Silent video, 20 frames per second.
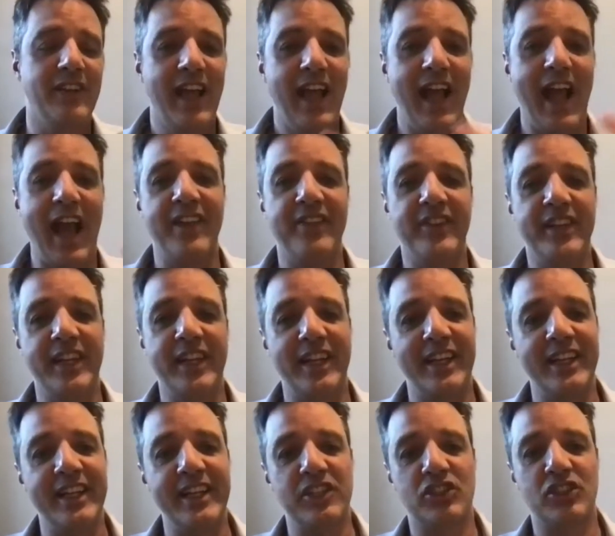And then at
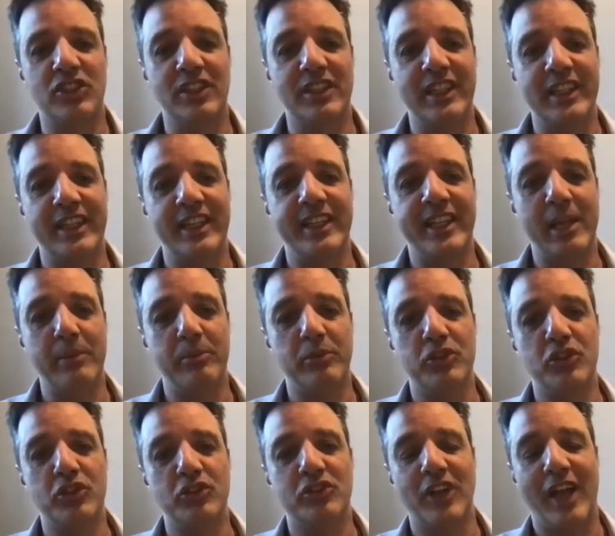least it enables you
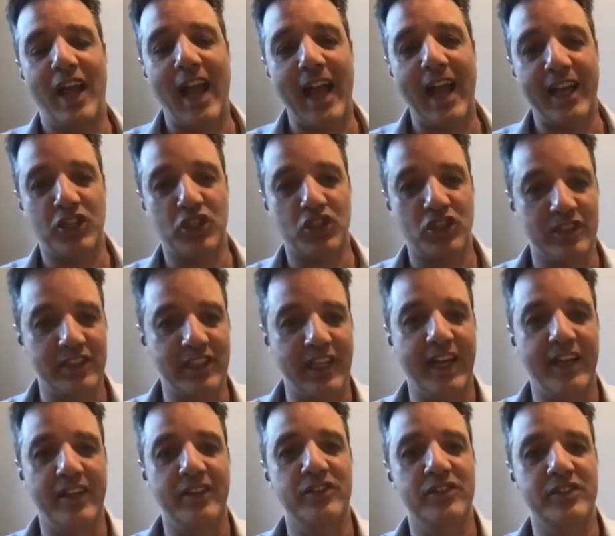to action that
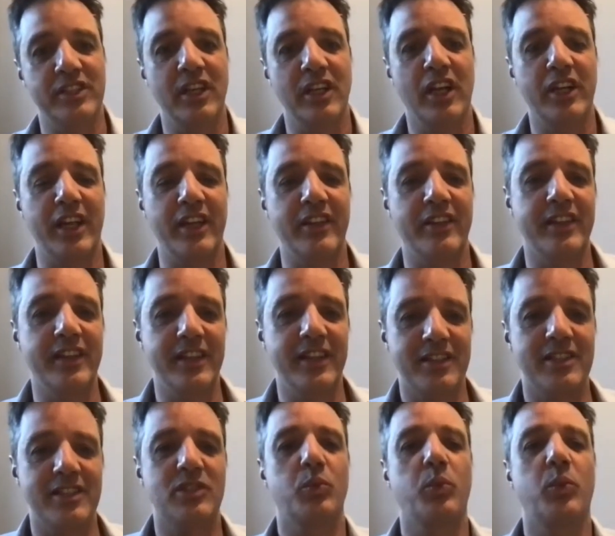and see, okay, this
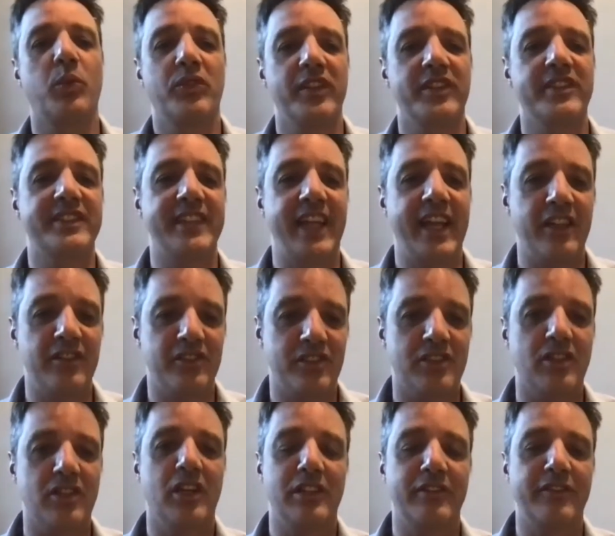is the
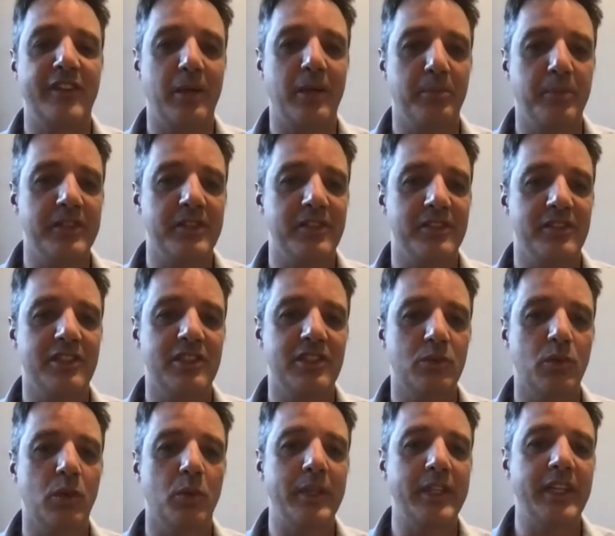downside of our business. This is what
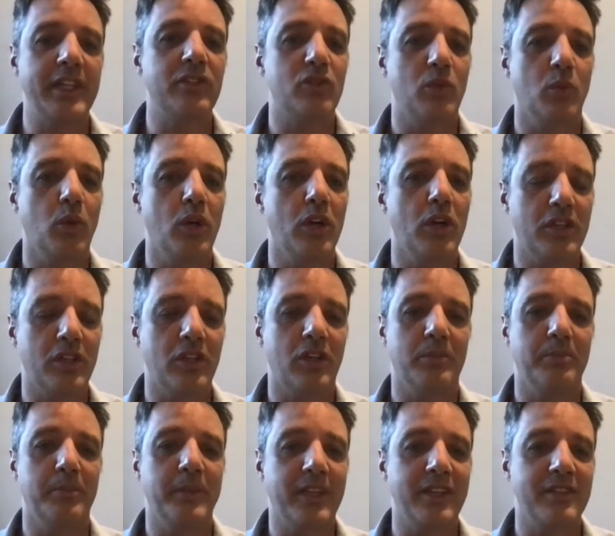we need to work on,
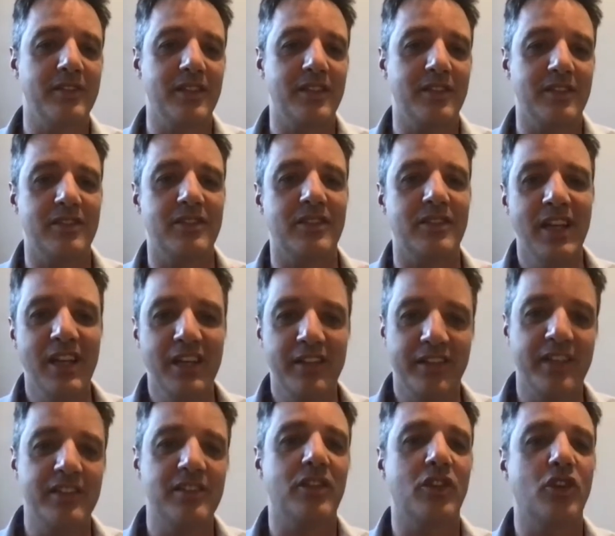because these
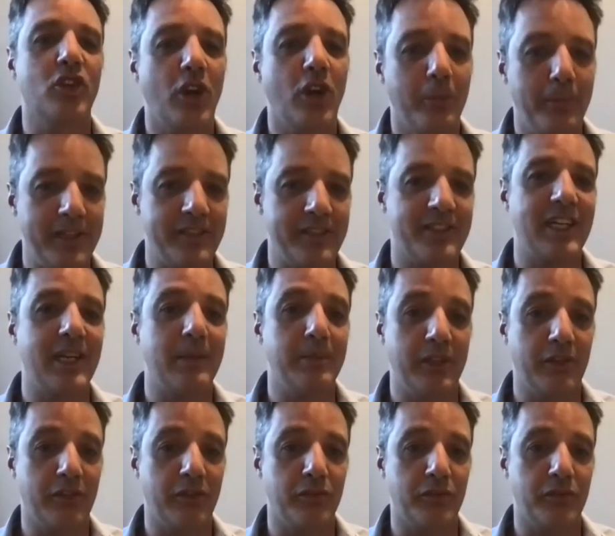are the comments coming
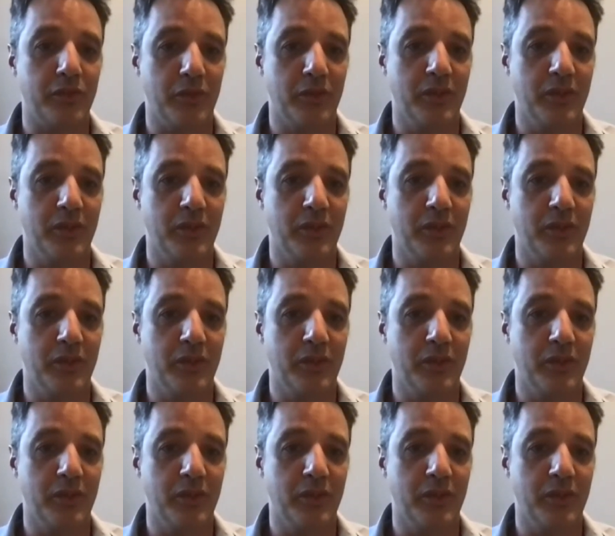through.